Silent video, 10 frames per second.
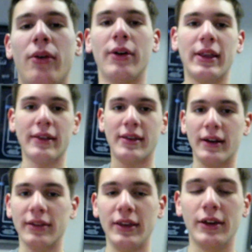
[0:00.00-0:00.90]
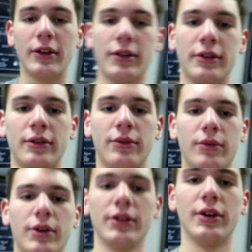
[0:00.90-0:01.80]
pulling that technique
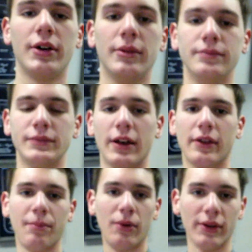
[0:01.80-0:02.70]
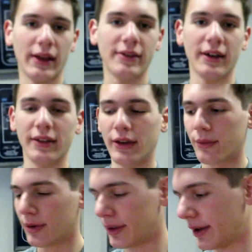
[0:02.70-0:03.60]
would, um, I thought pulling that technique
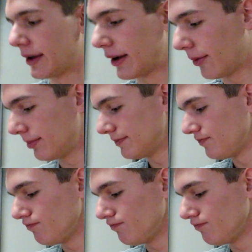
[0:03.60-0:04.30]
would uh, help,